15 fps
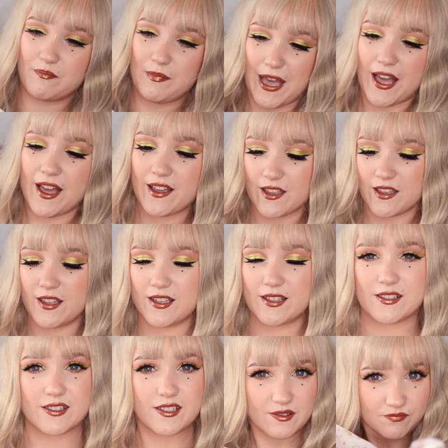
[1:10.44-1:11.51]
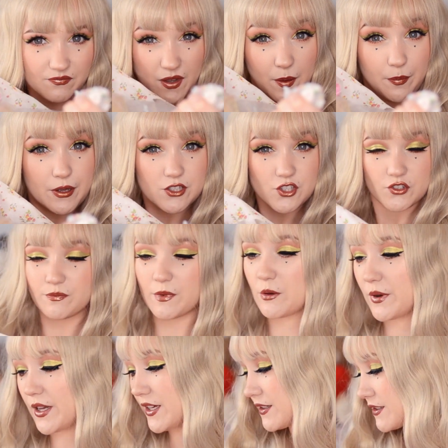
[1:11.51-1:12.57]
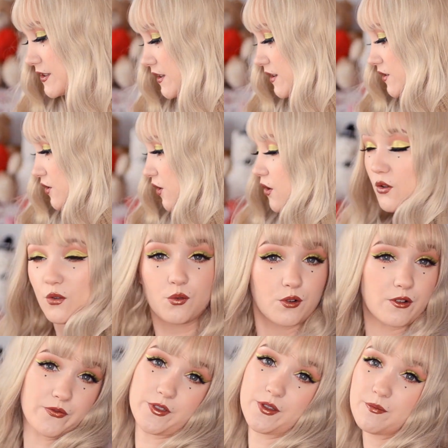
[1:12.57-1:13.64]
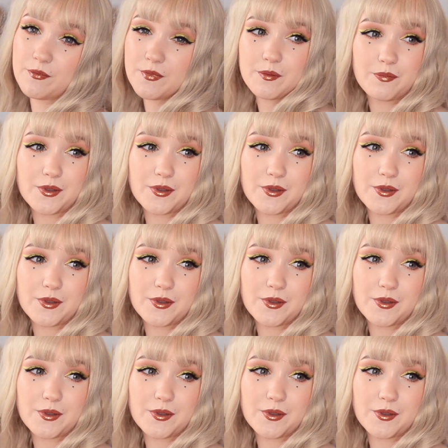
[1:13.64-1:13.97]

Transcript: bag is a bunch of my wigs, not all of them